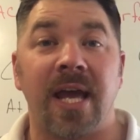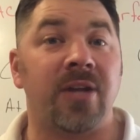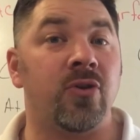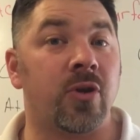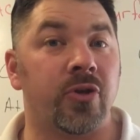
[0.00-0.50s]

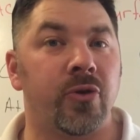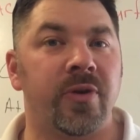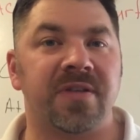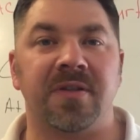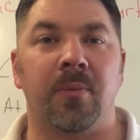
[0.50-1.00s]
And you can
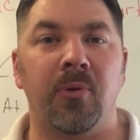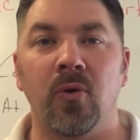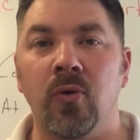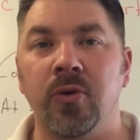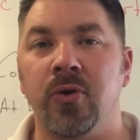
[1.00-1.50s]
do this in a
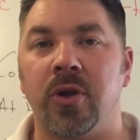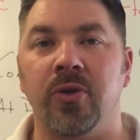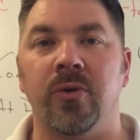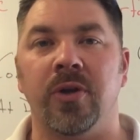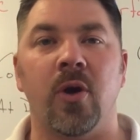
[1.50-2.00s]
pool, you
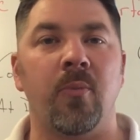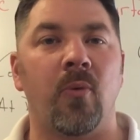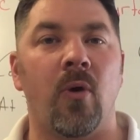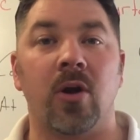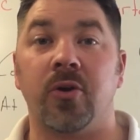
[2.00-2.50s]
can do it in
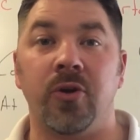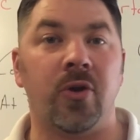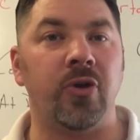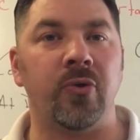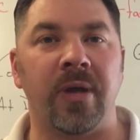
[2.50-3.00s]
open water,
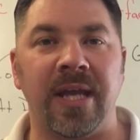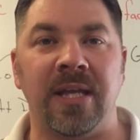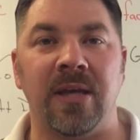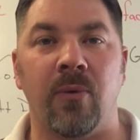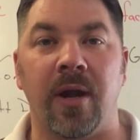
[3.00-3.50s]
you can do it
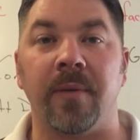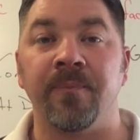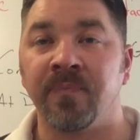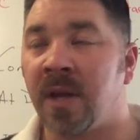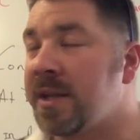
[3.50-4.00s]
anywhere.
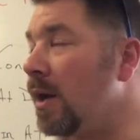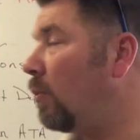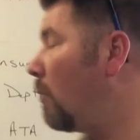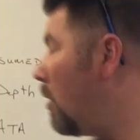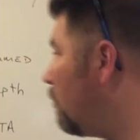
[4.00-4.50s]
Now,
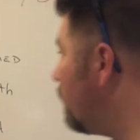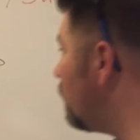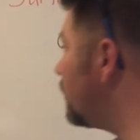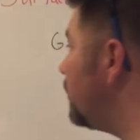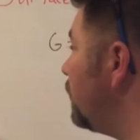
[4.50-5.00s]
what we
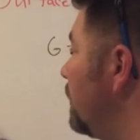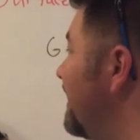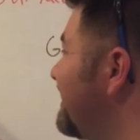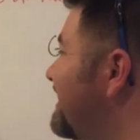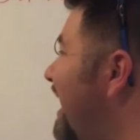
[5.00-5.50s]
want to do
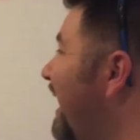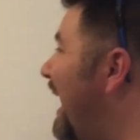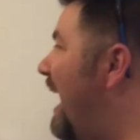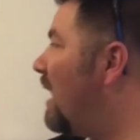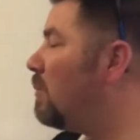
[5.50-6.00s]
is
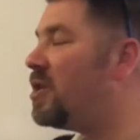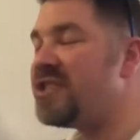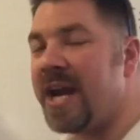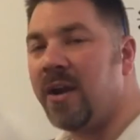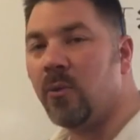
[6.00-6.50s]
take how
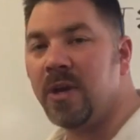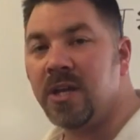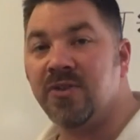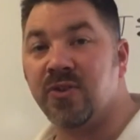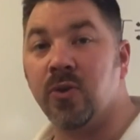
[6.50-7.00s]
much air we
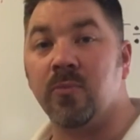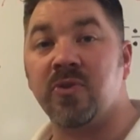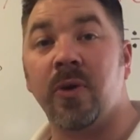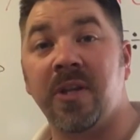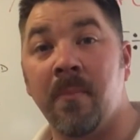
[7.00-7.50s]
consume.
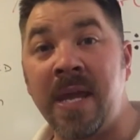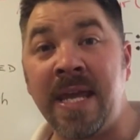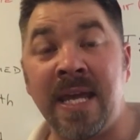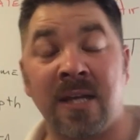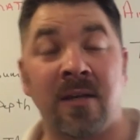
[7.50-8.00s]
So at the
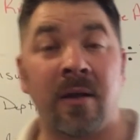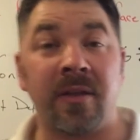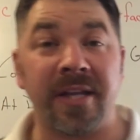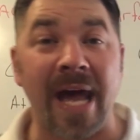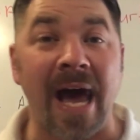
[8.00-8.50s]
beginning
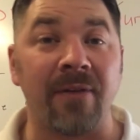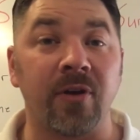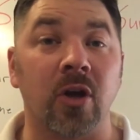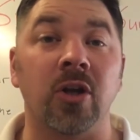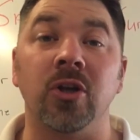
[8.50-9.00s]
of the
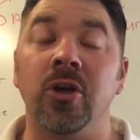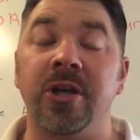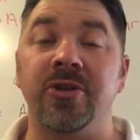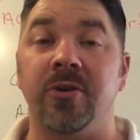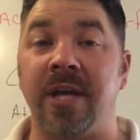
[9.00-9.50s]
dive, you're going to
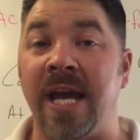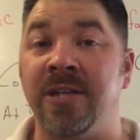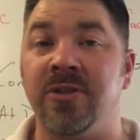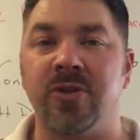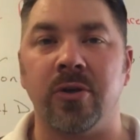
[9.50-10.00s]
look at your
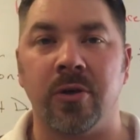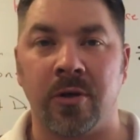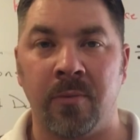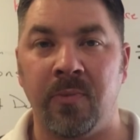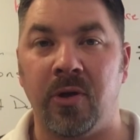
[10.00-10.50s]
gauges or
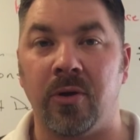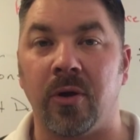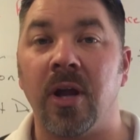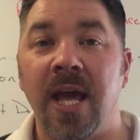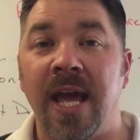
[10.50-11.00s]
your
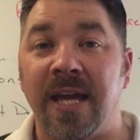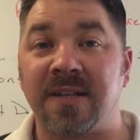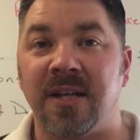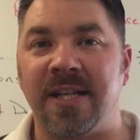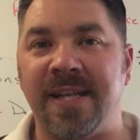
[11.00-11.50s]
computer.
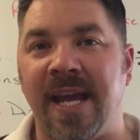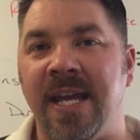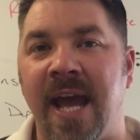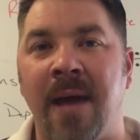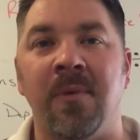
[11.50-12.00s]
It's going to tell
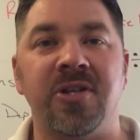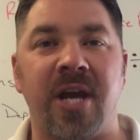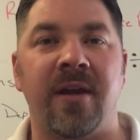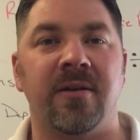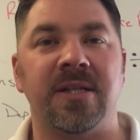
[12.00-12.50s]
you how much
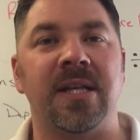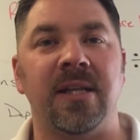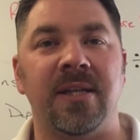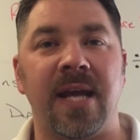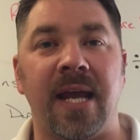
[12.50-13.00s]
air is
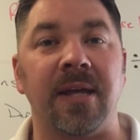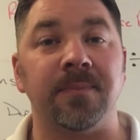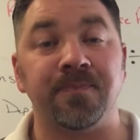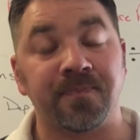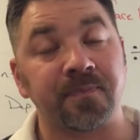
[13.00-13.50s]
in the tank.